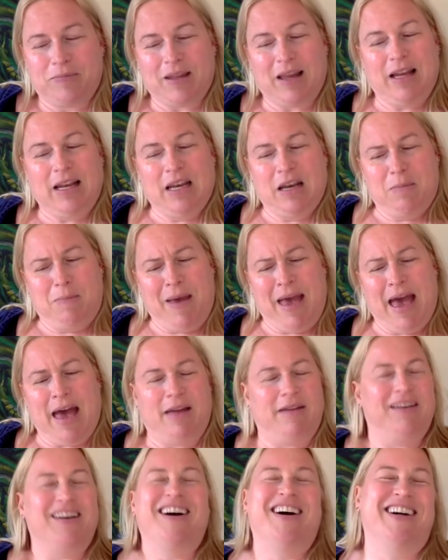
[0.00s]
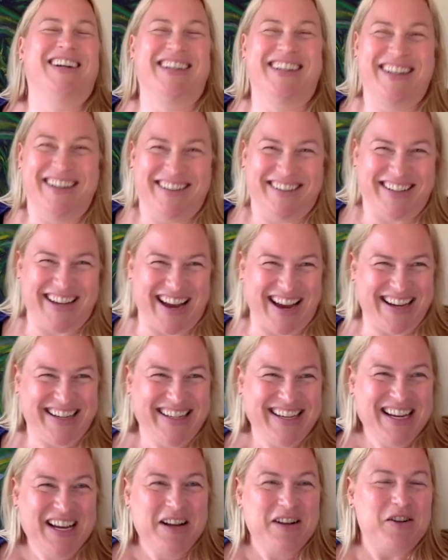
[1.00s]
I need a bat. Okay,
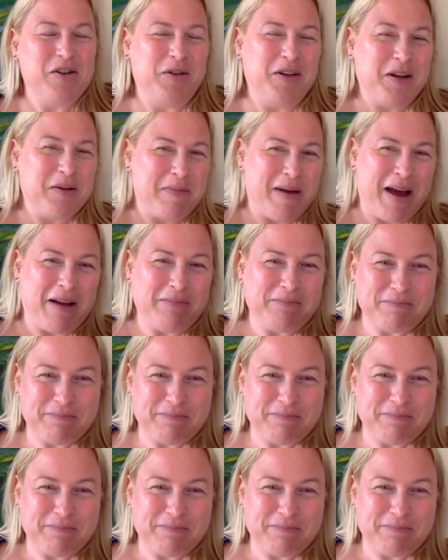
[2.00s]
don't get a bat.